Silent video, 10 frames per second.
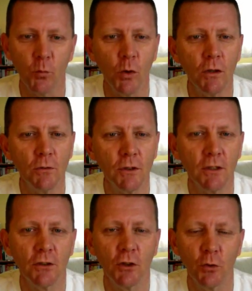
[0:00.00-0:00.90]
World
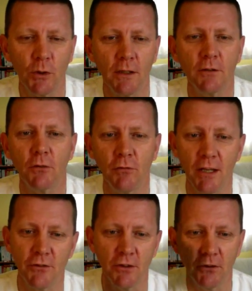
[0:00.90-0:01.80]
According to
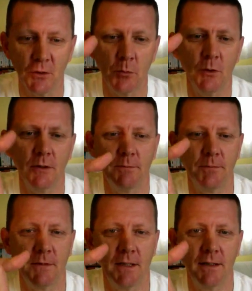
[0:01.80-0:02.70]
Rich, and I should put
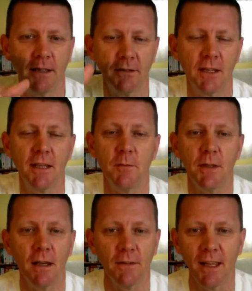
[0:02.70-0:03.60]
a link to him
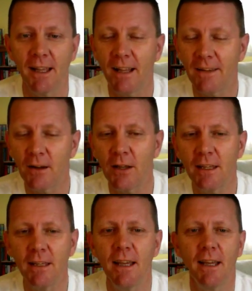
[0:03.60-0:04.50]
down there. Now,
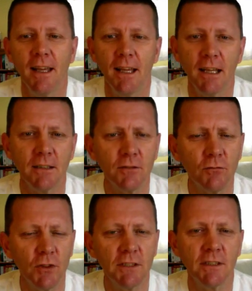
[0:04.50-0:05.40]
he has
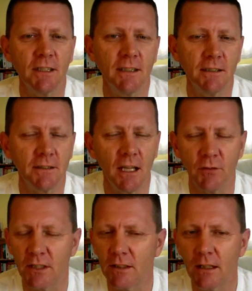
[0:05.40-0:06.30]
recently
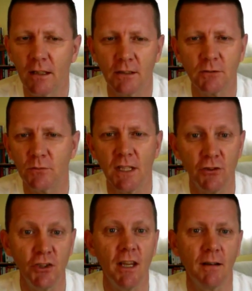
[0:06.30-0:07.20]
discovered
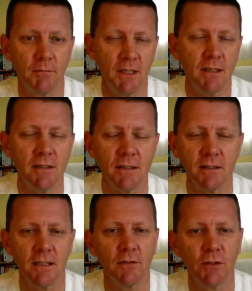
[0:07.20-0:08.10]
this year, he's
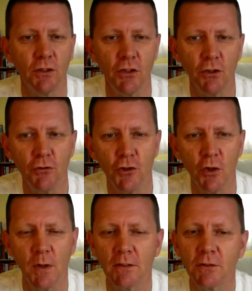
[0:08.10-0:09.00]
discovered
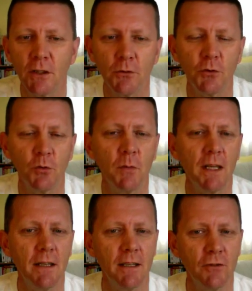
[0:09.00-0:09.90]
YouTube and social
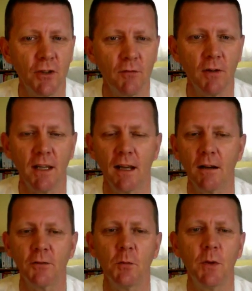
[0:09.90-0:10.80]
media generally
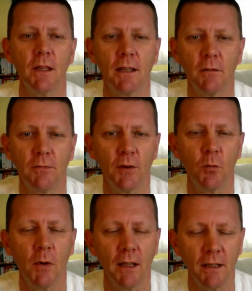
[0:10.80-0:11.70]
after being a
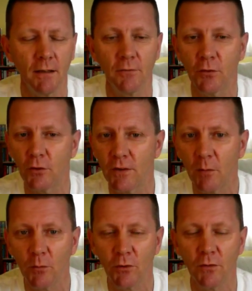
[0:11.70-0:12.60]
filmmaker for a
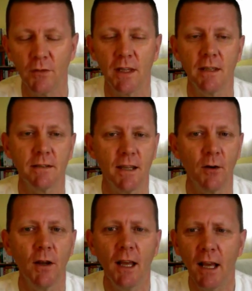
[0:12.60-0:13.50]
number of years now.